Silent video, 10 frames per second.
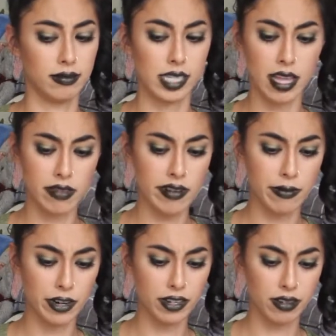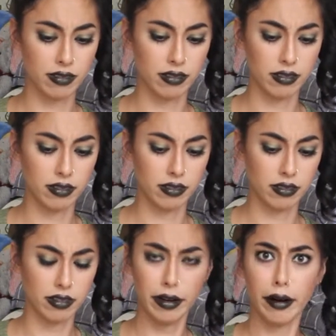Is that the right word?
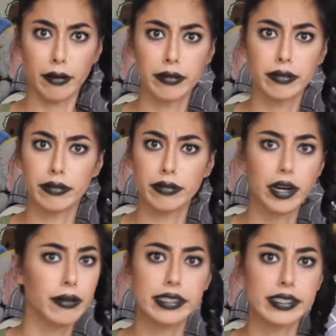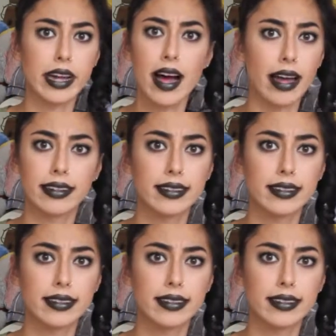No. No, it's not.